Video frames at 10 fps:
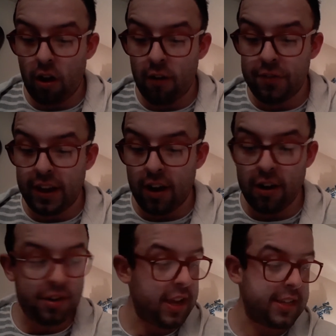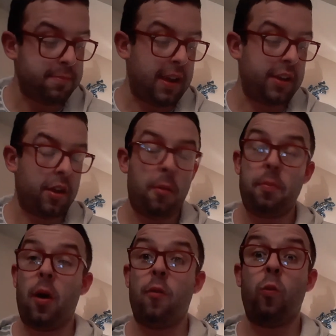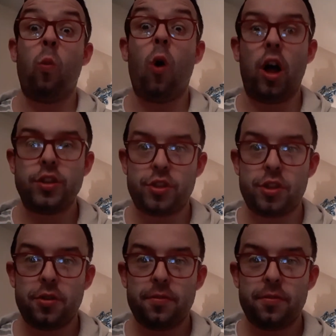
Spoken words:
of the earth is made up of what?